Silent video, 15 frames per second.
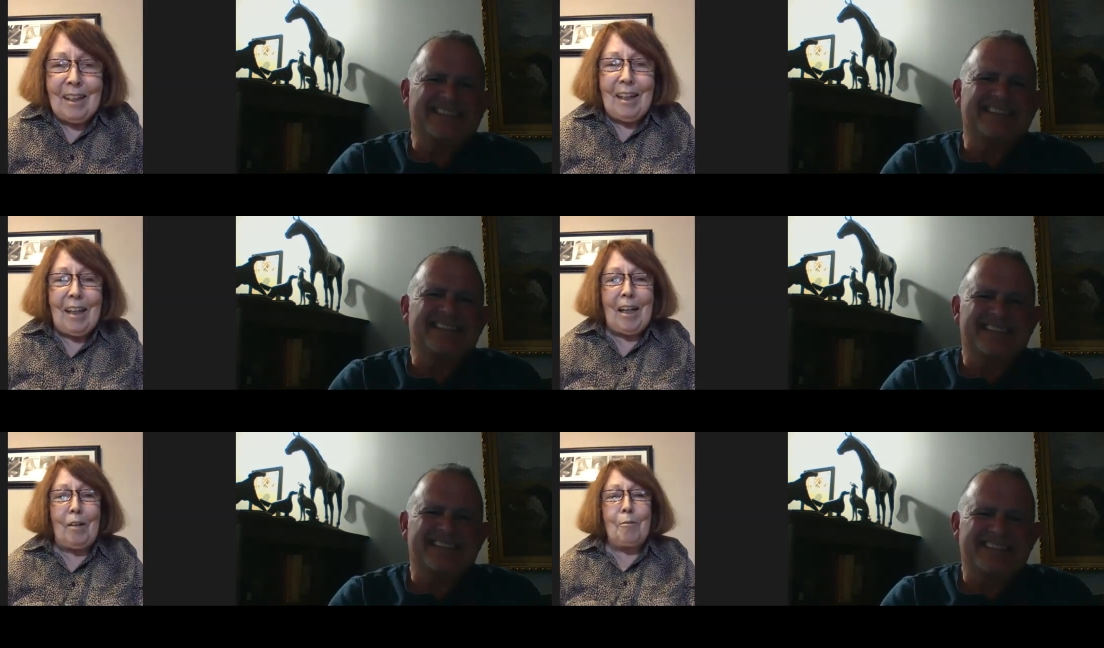
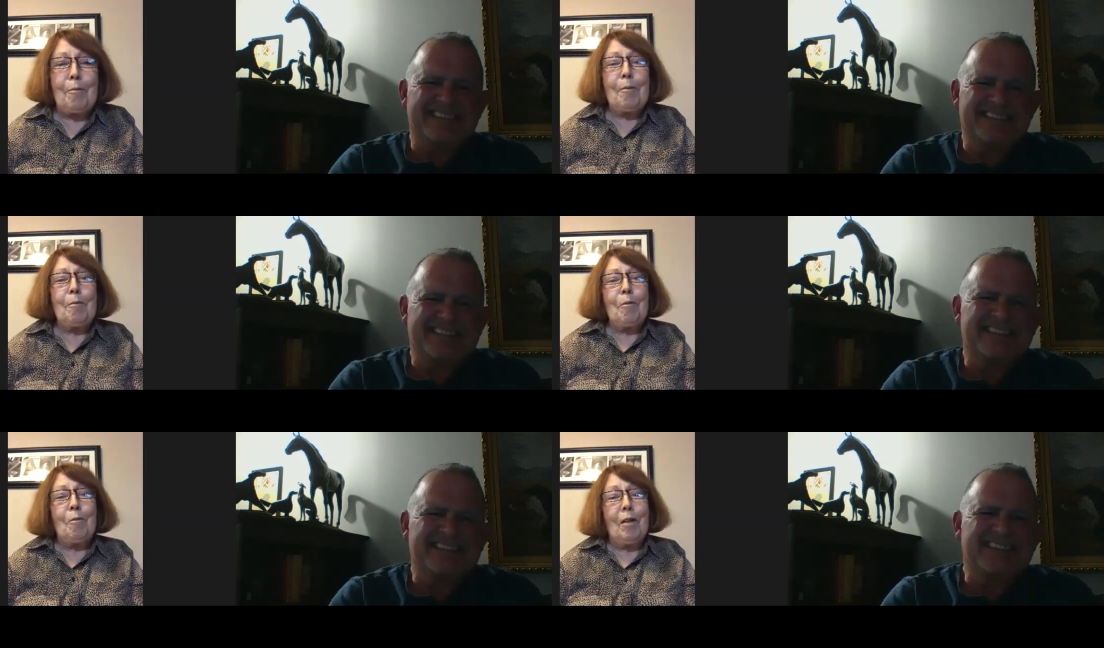Speaker 1: And I
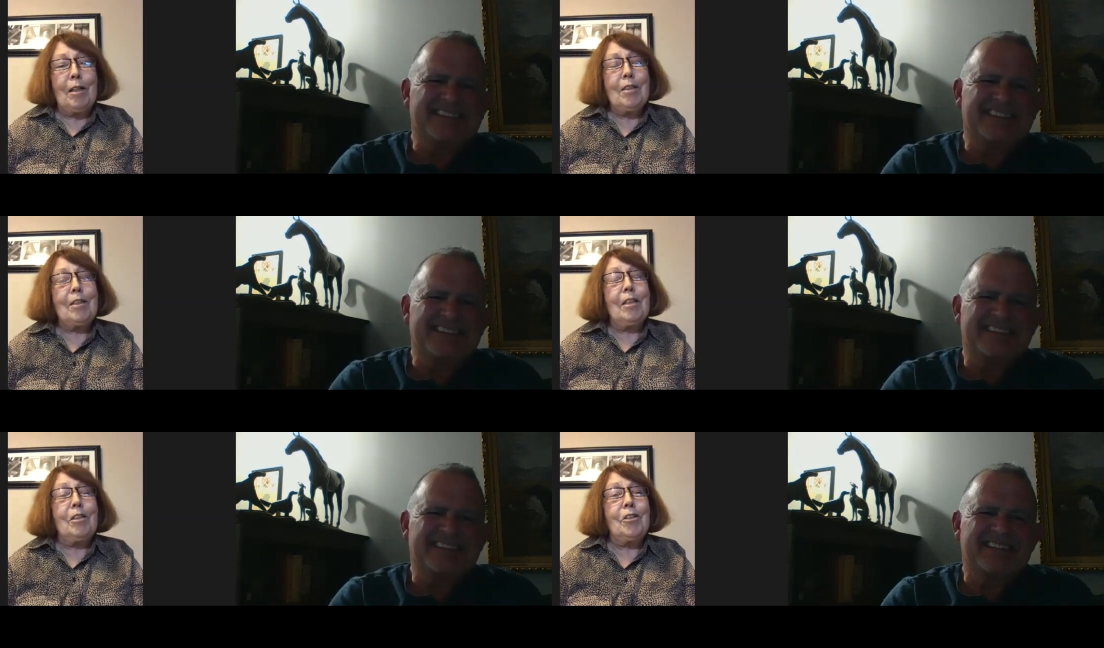remember
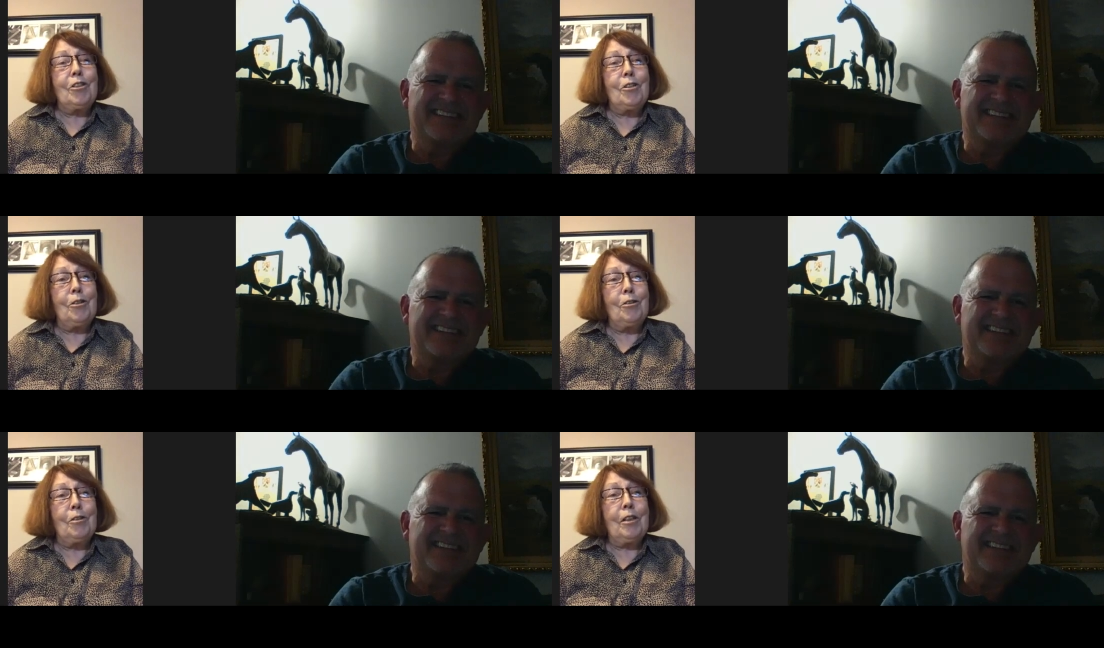once I
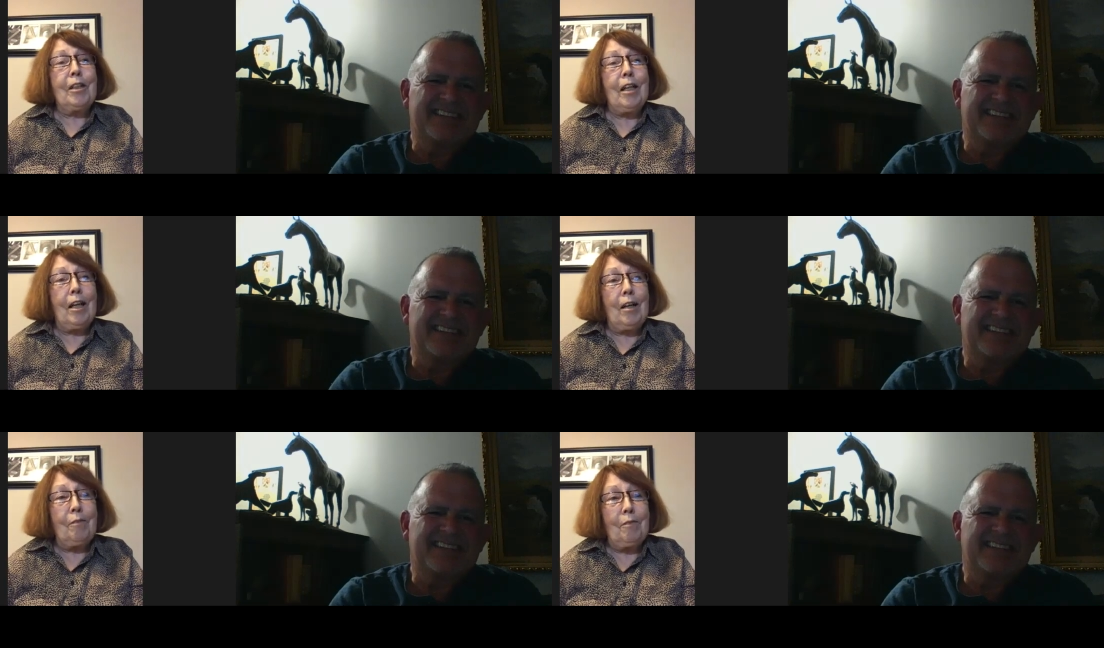showed a
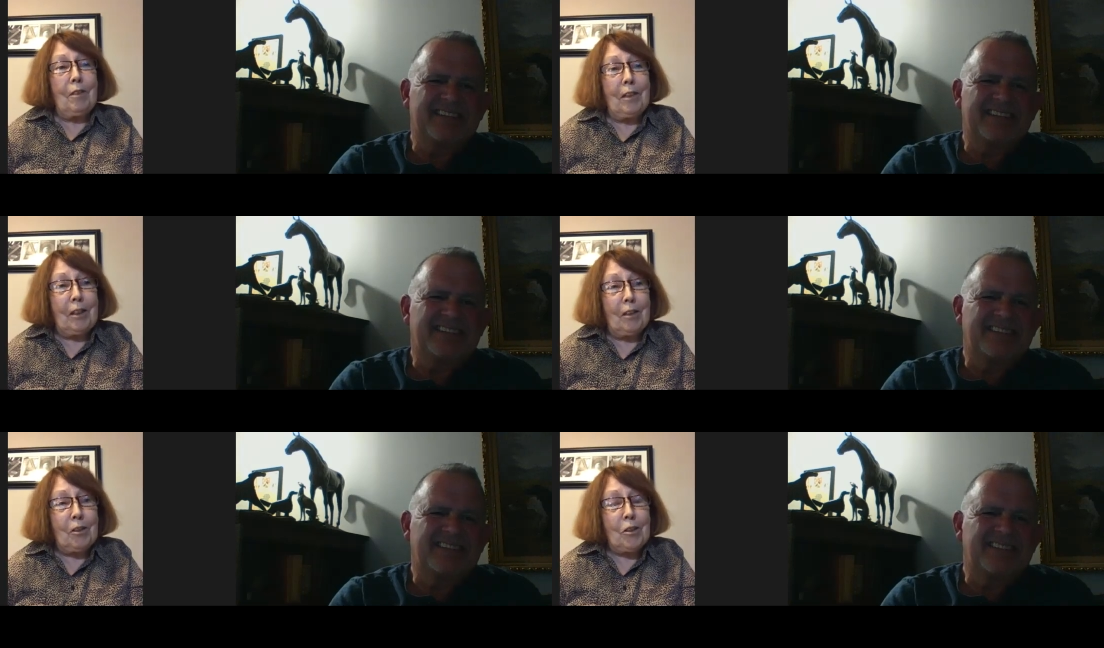
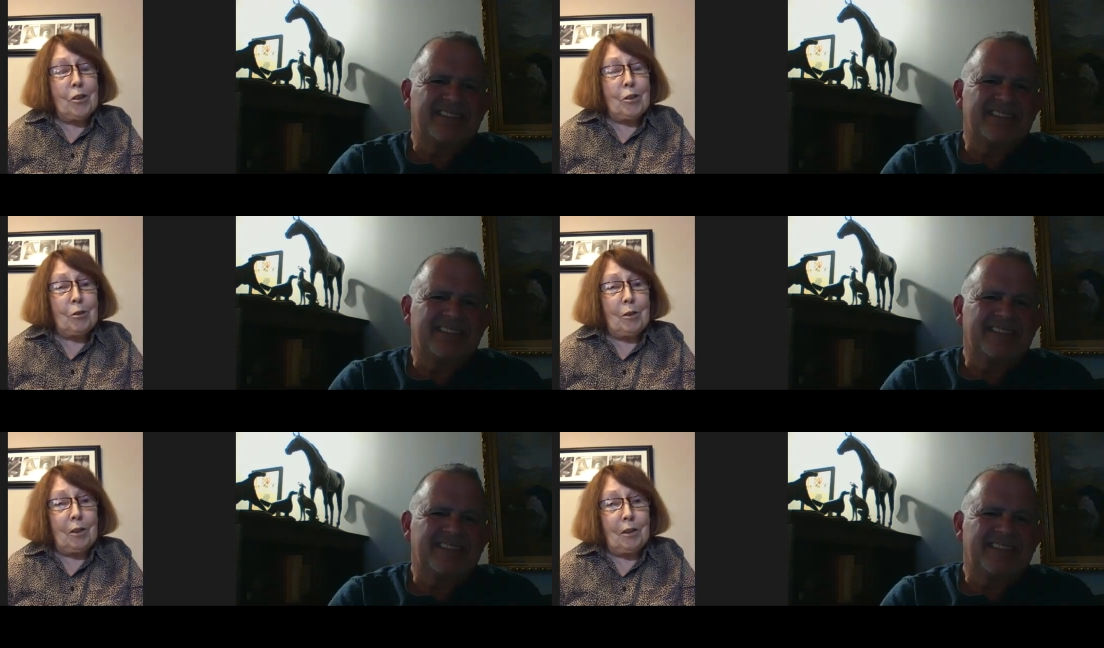cavalier
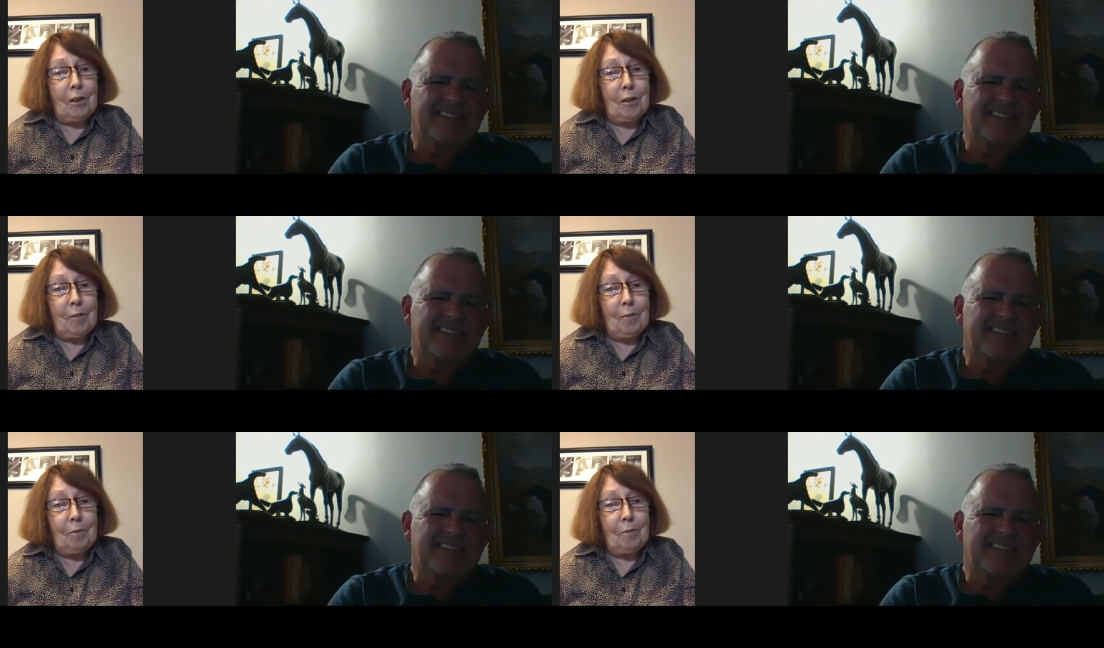to
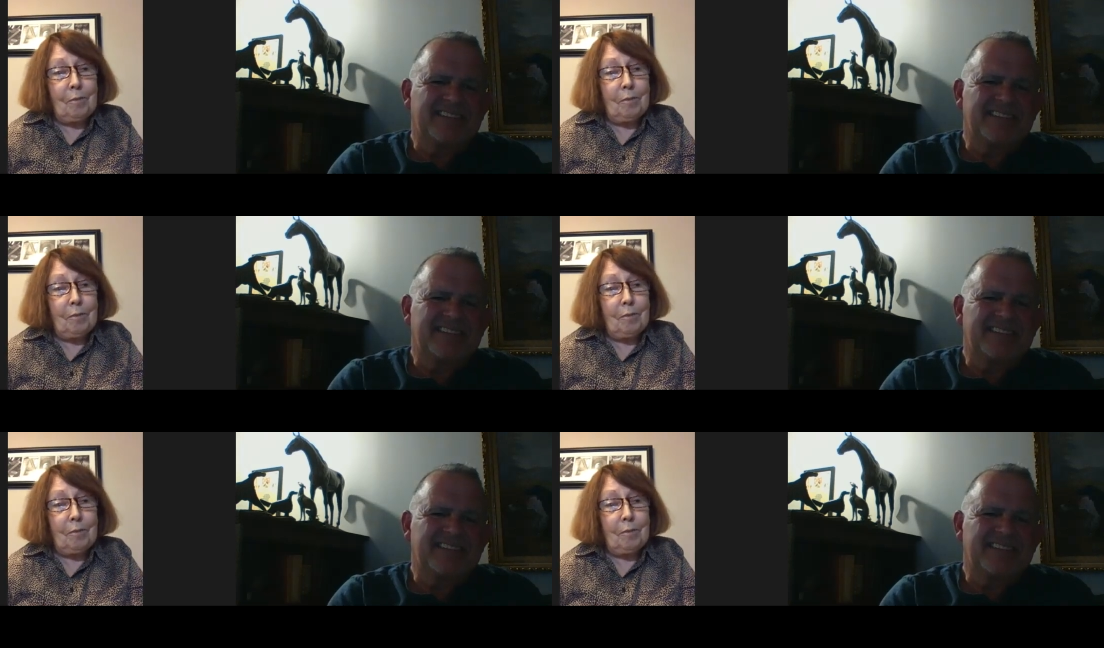her